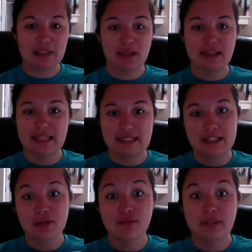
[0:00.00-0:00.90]
one, this is
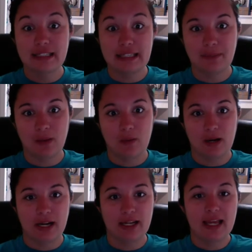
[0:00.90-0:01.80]
a really big
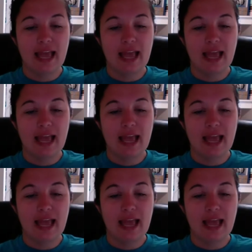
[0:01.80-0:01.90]
word,